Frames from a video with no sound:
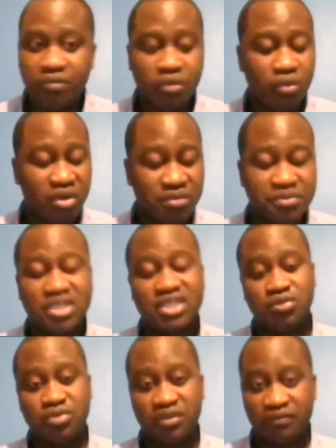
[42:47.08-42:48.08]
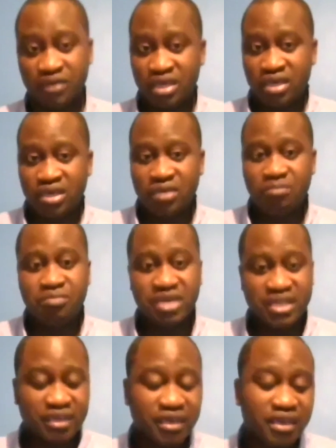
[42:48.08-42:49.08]
website with
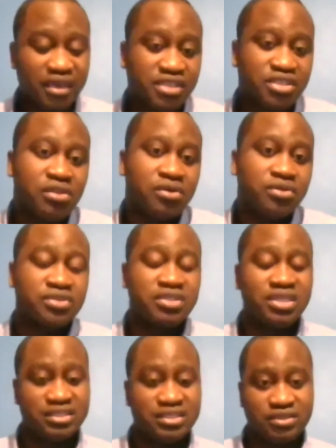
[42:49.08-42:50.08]
many case laws that